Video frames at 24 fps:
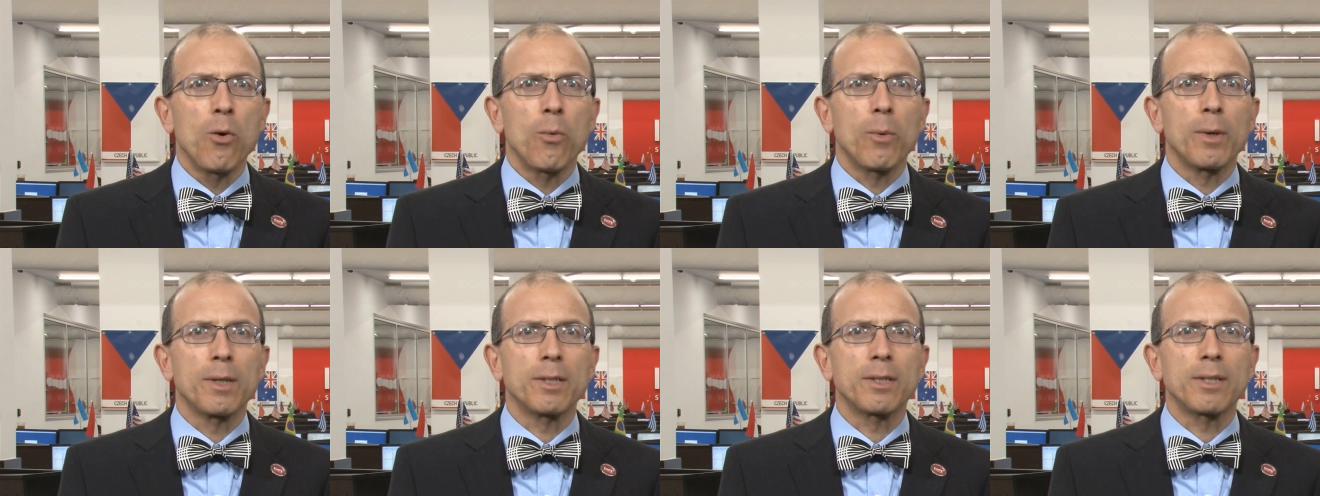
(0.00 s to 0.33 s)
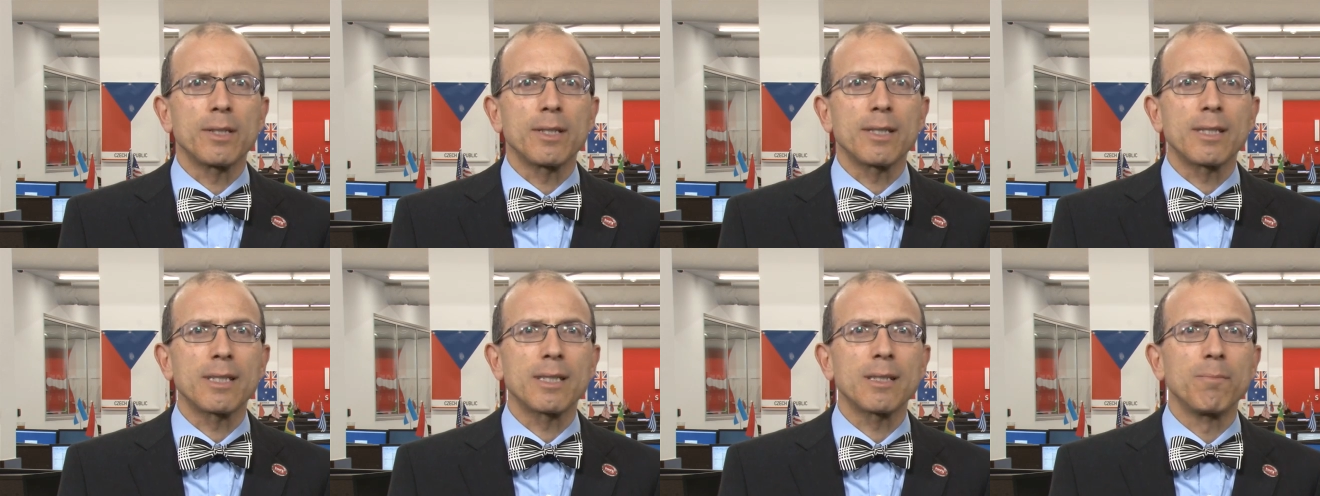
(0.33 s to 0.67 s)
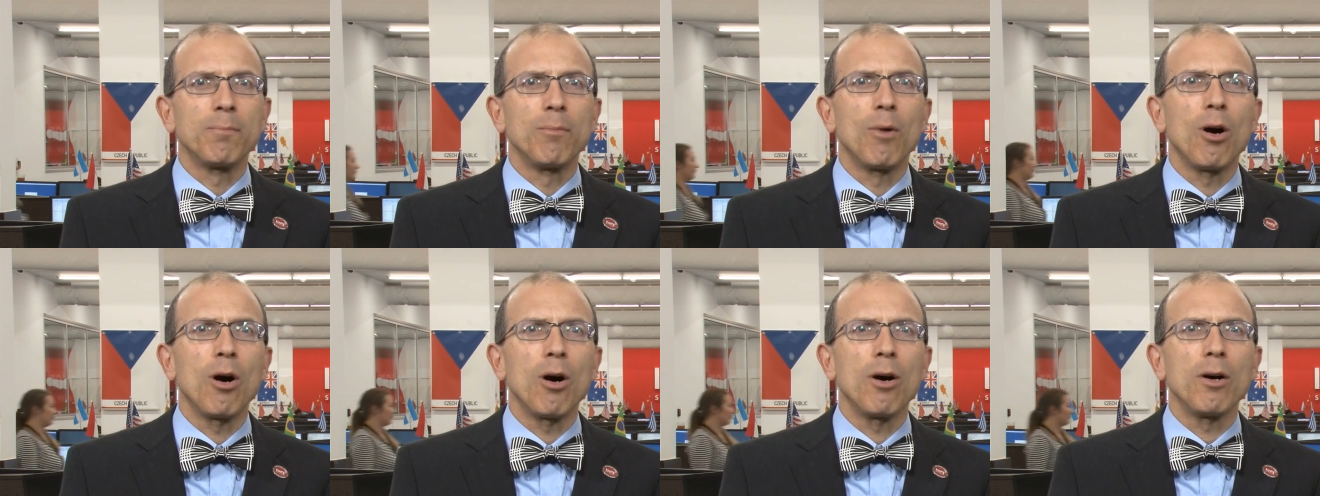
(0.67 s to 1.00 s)
was the
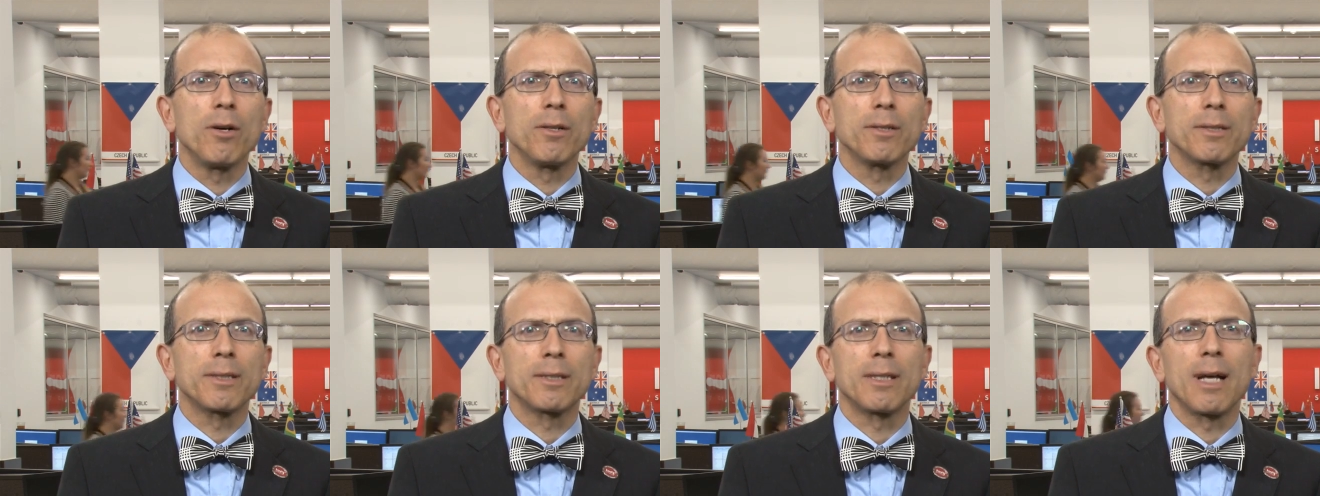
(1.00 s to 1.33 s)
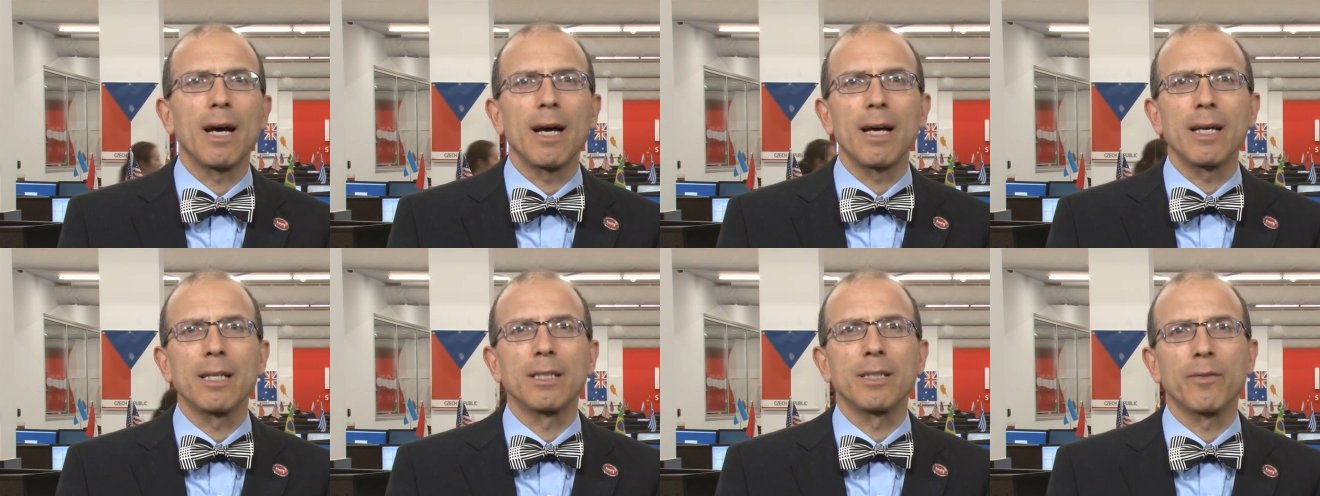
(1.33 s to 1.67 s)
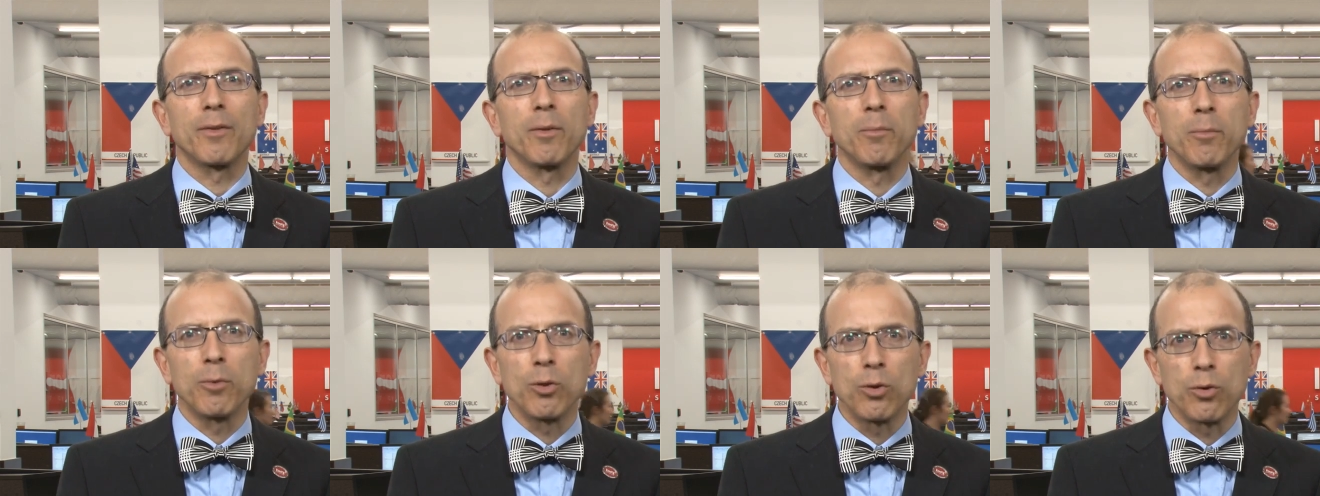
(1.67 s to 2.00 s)
small size
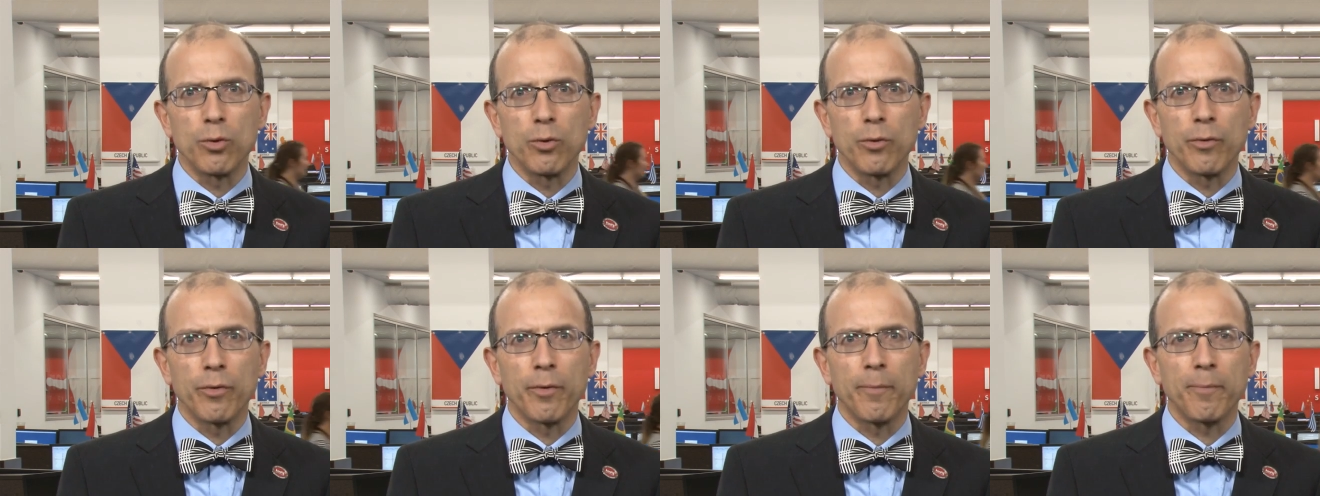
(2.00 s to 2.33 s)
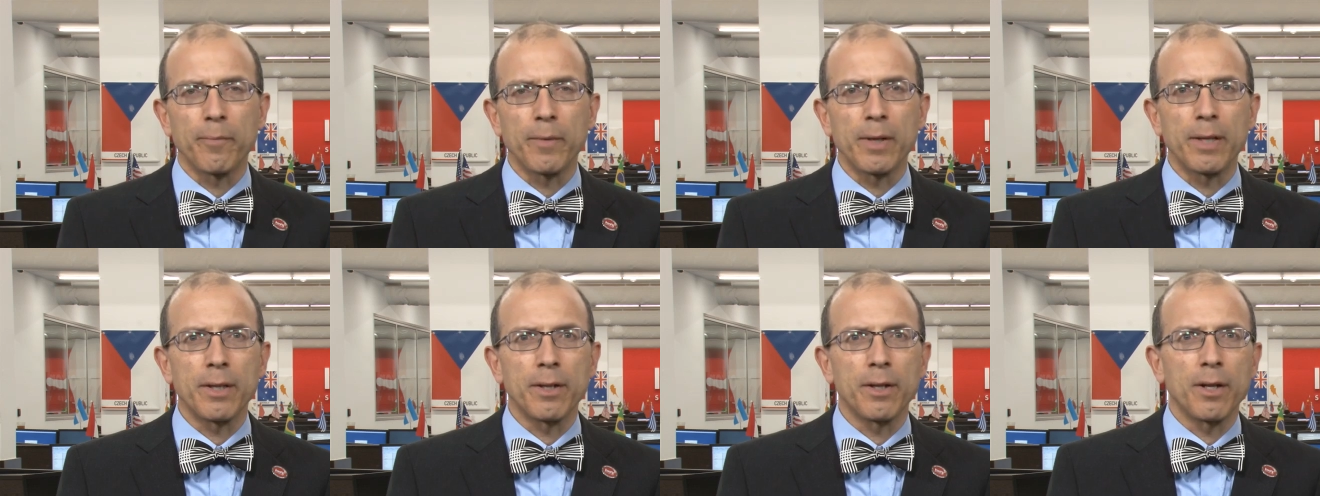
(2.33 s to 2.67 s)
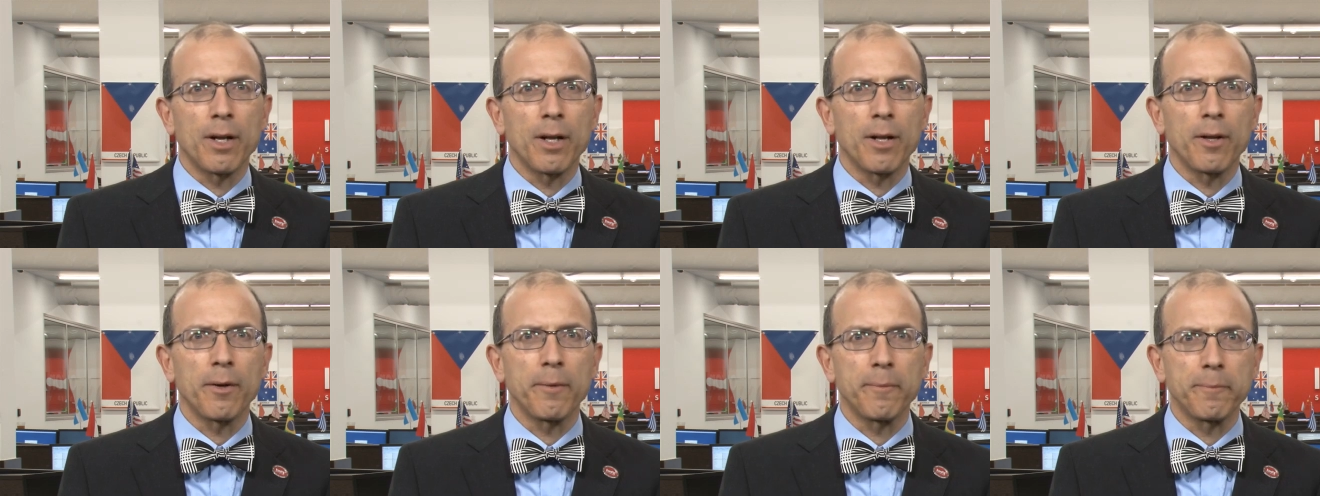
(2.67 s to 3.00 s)
of the move in the
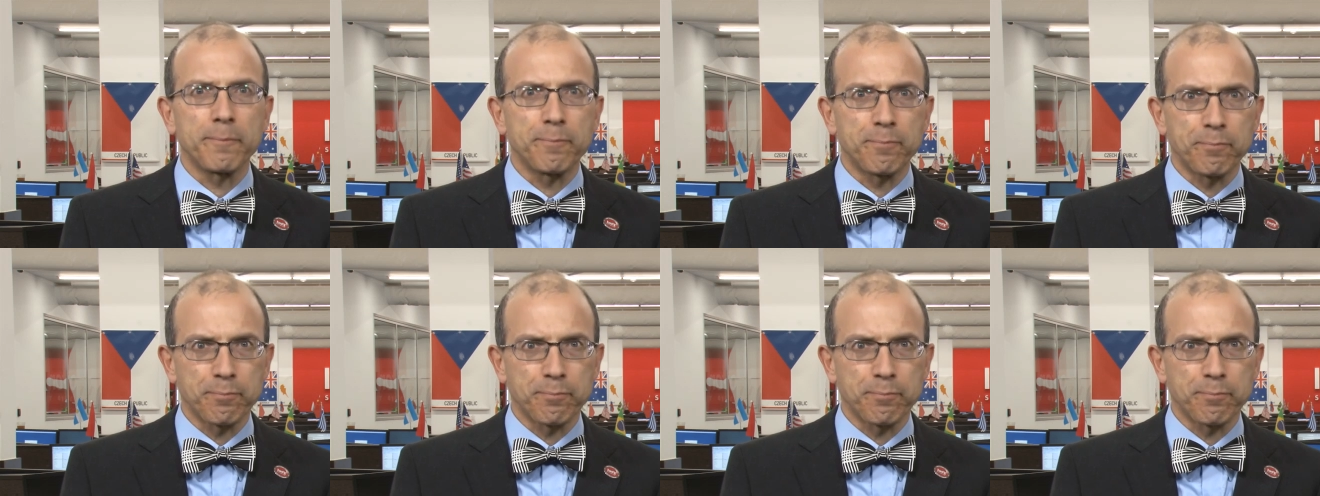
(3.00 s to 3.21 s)
dollar.